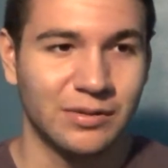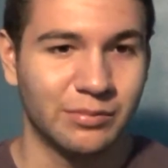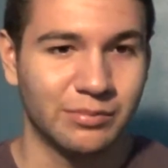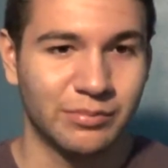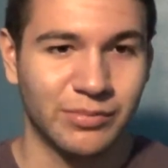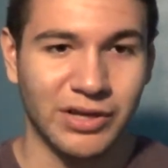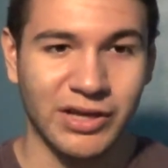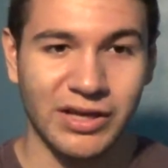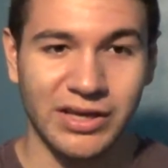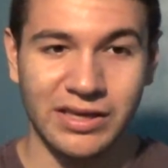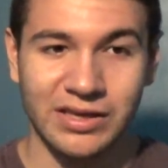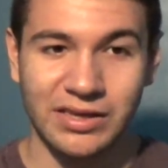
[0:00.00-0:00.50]

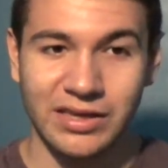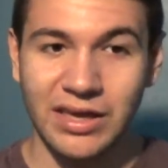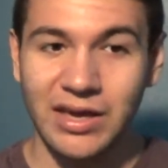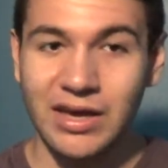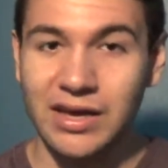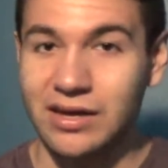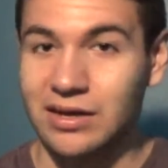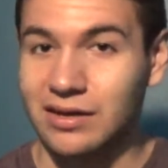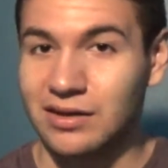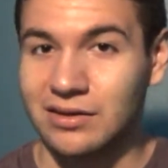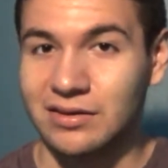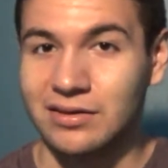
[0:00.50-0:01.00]
But
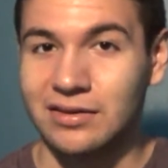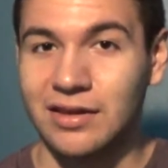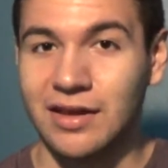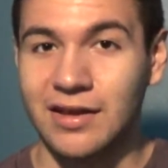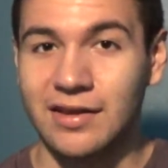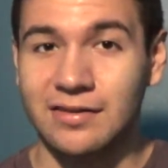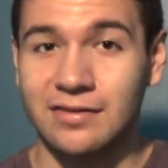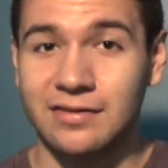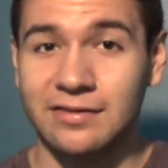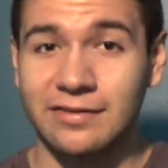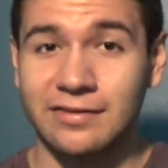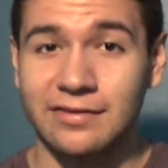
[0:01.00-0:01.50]
yeah,
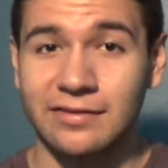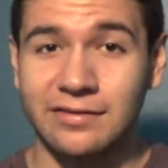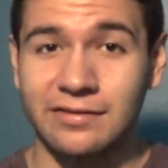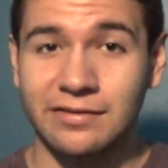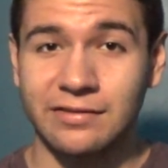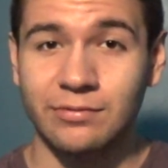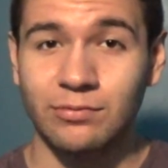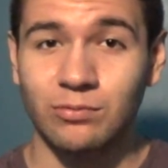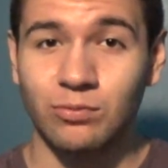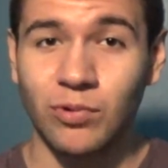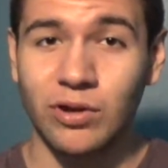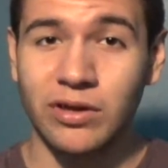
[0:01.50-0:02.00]

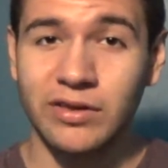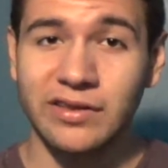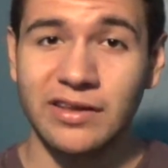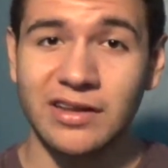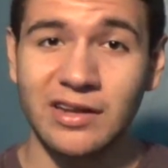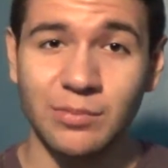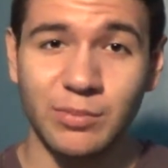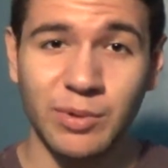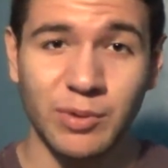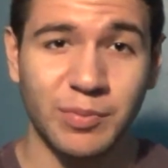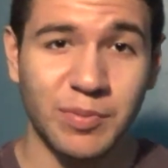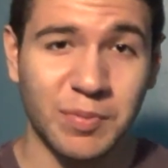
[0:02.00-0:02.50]
that's one thing
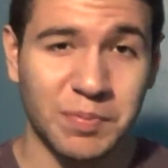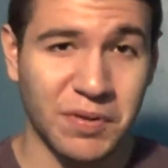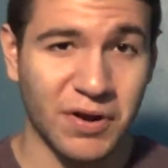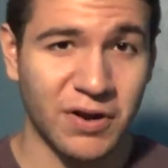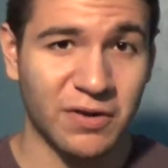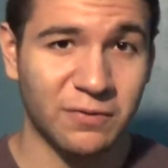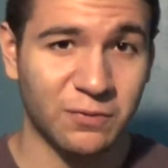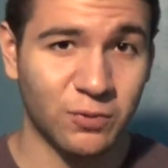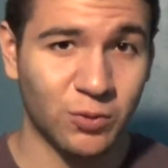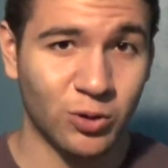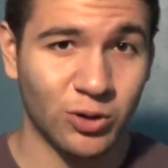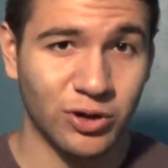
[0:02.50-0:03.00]
to be
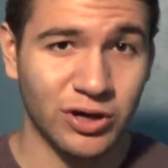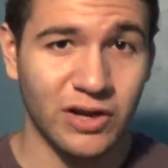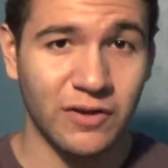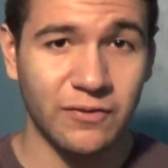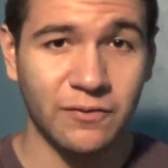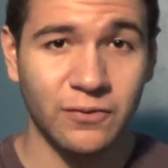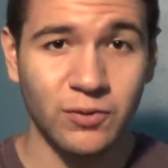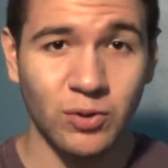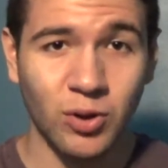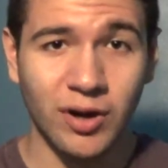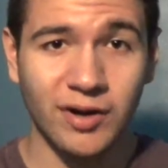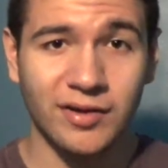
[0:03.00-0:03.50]
prepared for
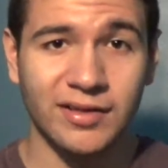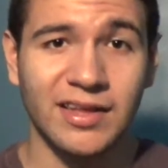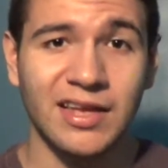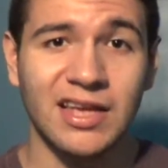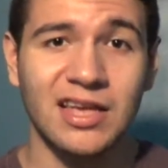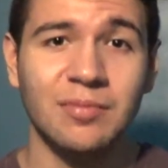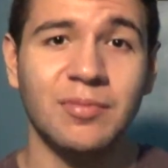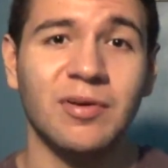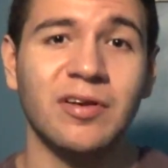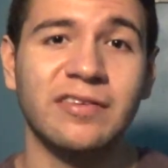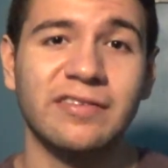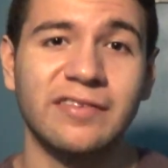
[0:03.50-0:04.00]
if you are
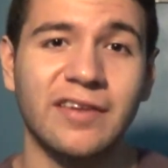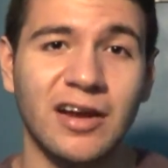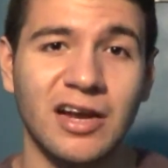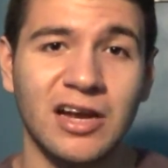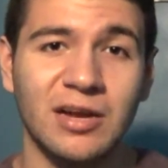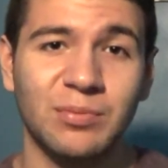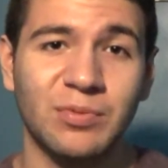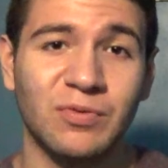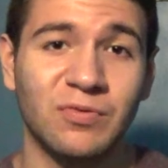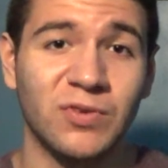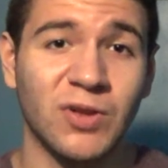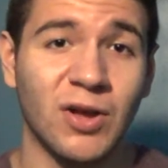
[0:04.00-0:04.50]
thinking about starting
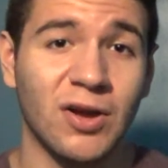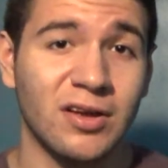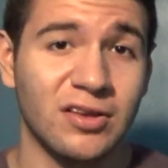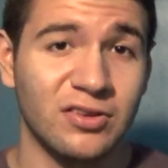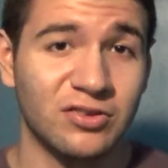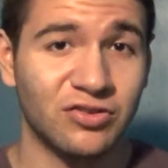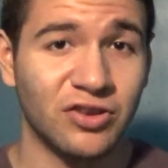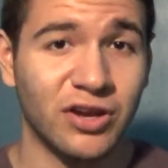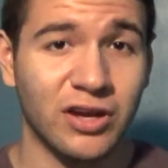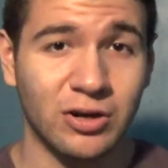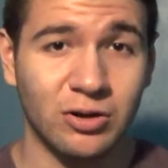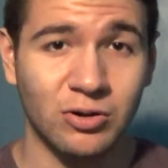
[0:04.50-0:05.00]
up a vlogging
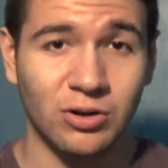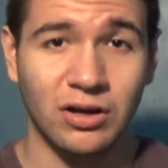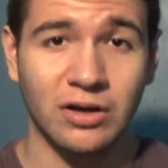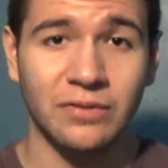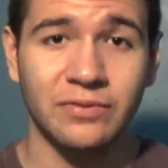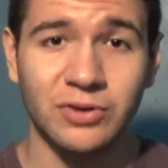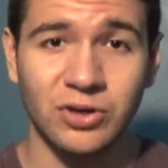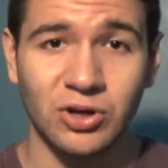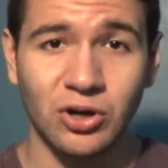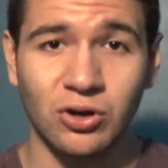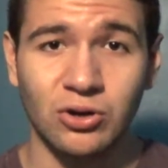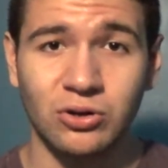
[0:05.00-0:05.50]
channel of
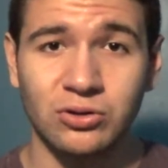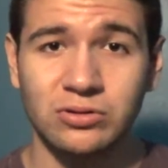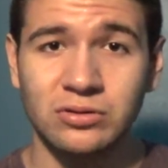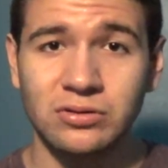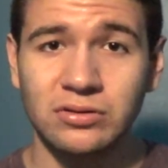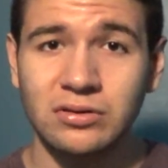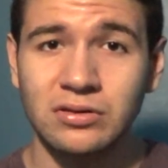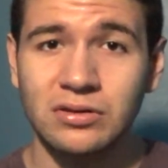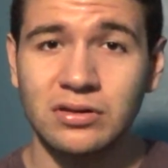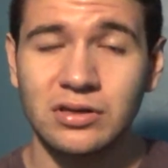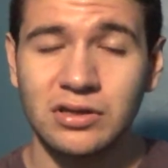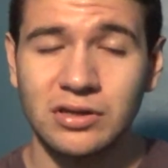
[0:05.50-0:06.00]
your own
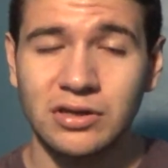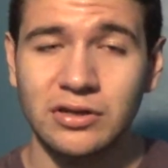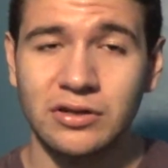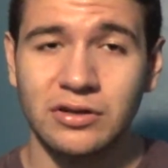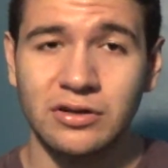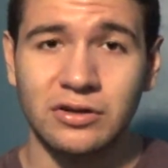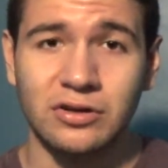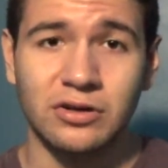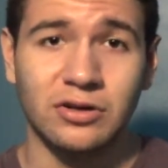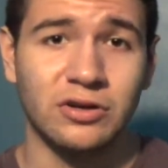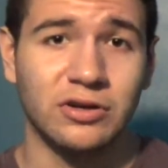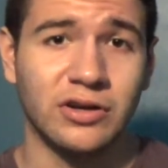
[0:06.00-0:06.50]

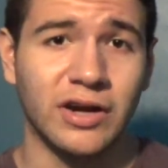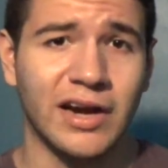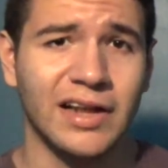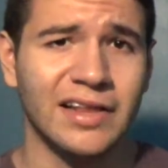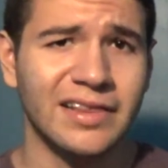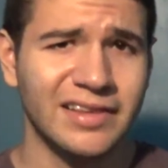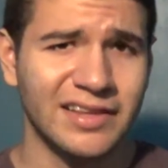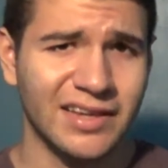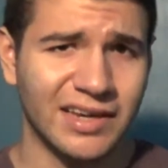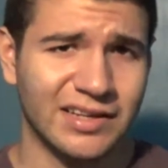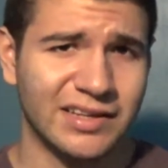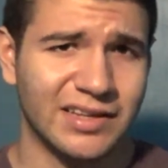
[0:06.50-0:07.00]
or
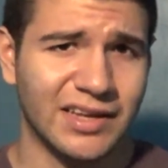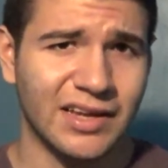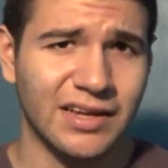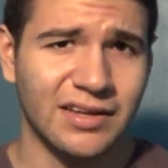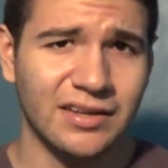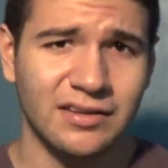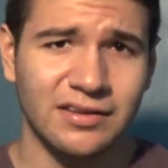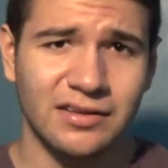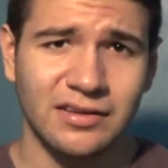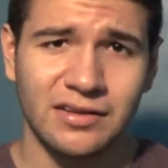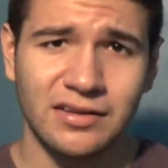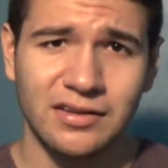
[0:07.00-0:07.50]
anything like
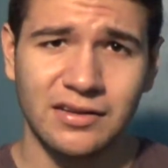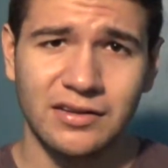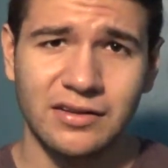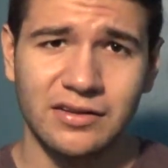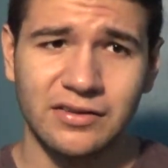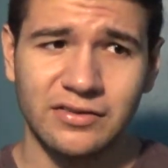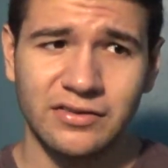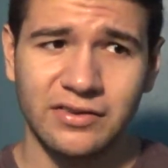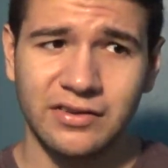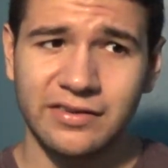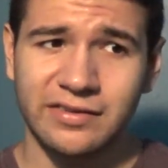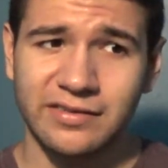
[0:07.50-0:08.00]
that.
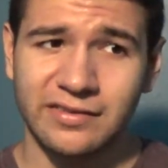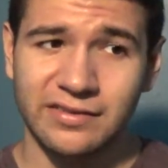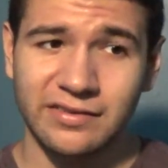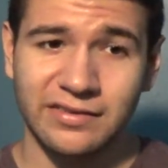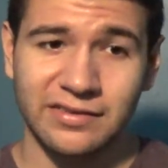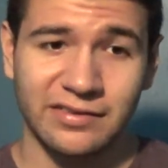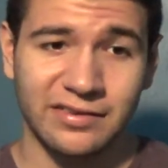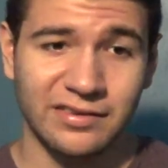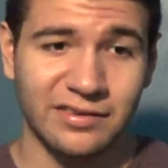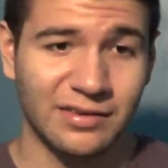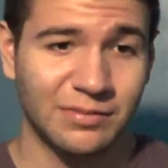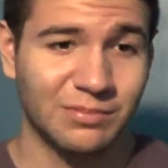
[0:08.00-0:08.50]

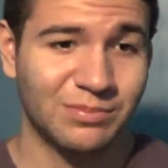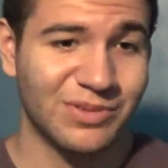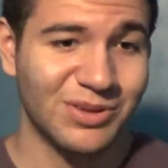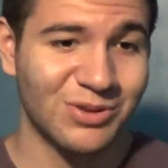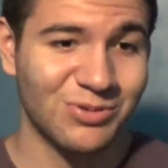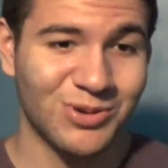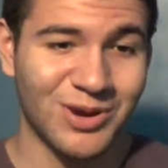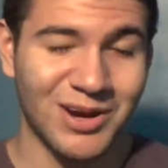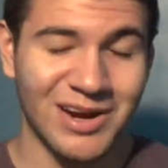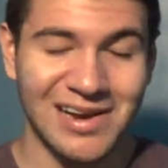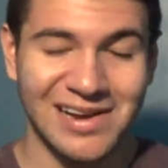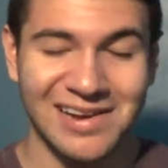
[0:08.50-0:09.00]
Just be
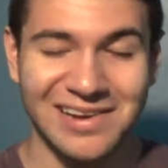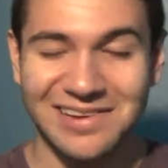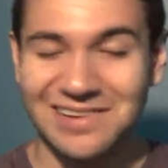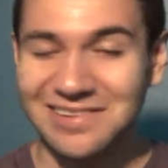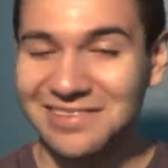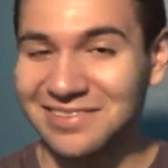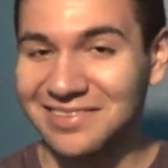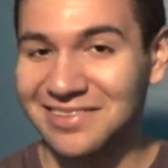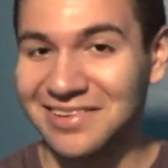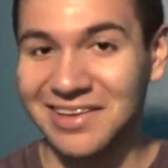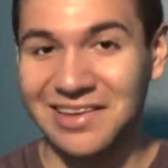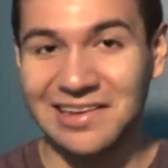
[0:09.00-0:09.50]
ready,
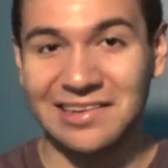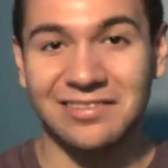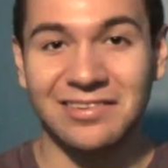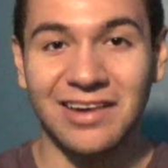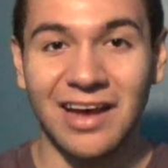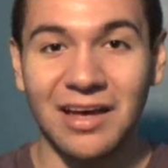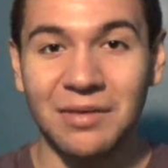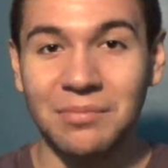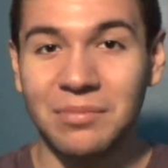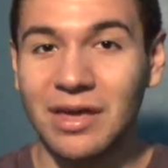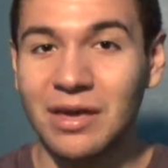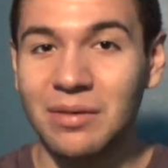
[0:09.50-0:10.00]
get a
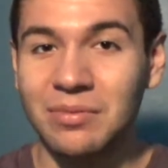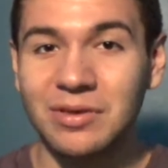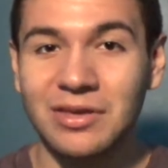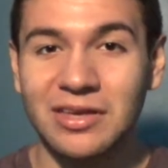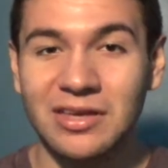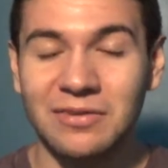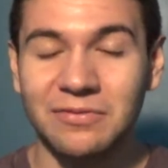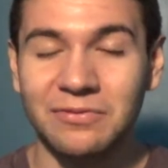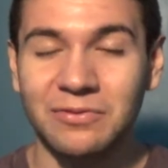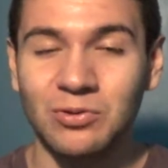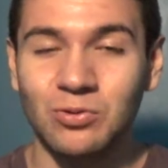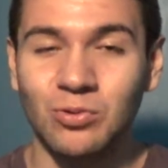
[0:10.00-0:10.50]
job maybe
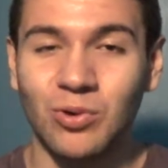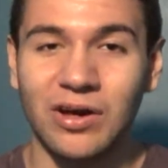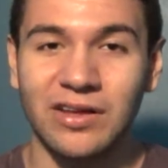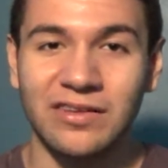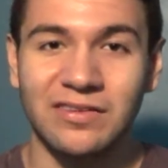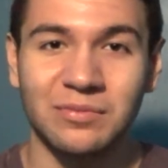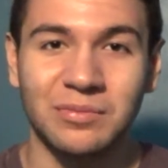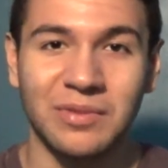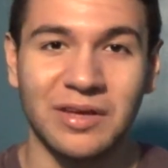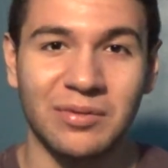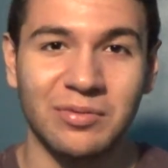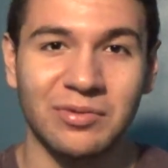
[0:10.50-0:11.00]
if you want
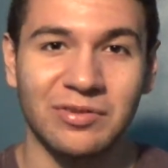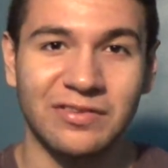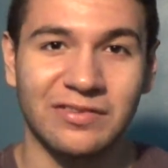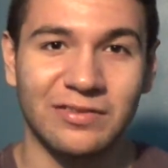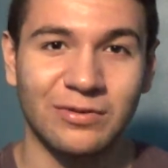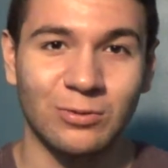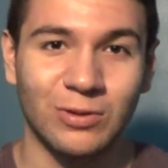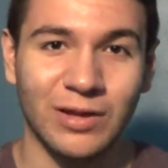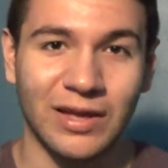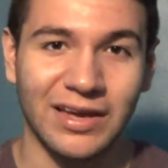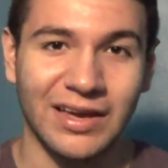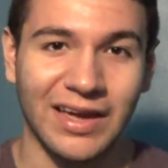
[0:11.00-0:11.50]
to be able
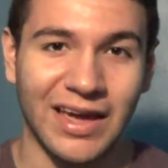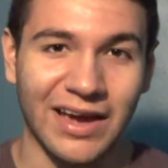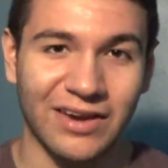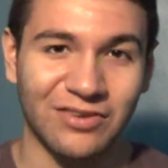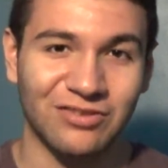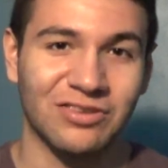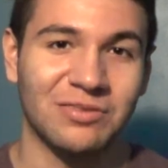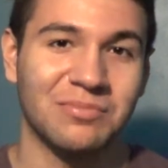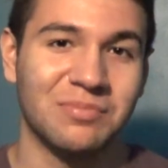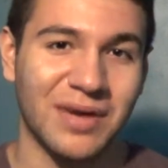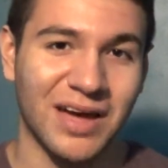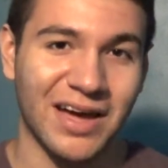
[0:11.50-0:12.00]
to like
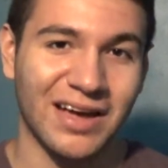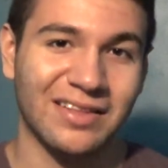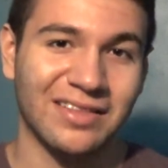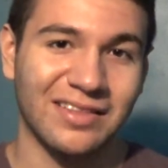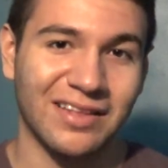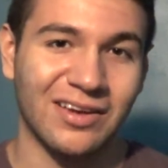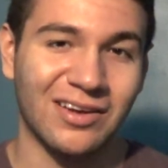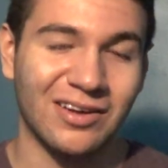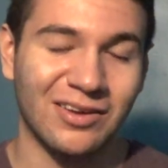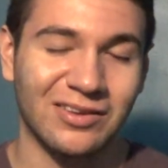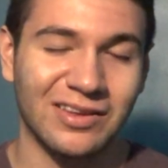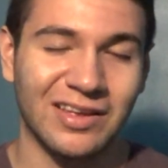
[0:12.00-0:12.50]
actually back
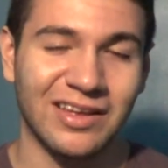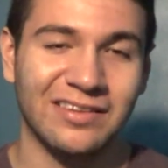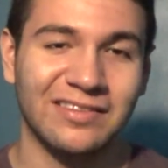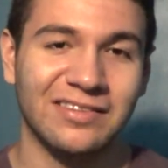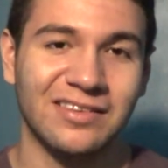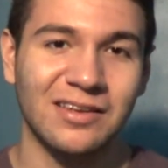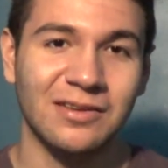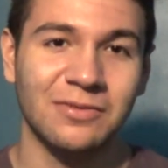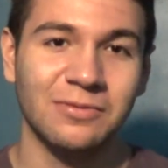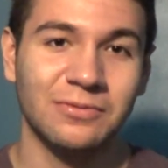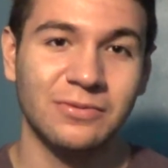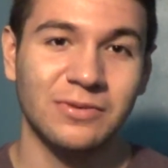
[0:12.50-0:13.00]
all that
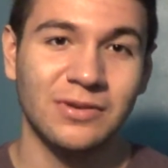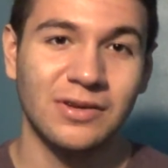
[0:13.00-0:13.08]
stuff.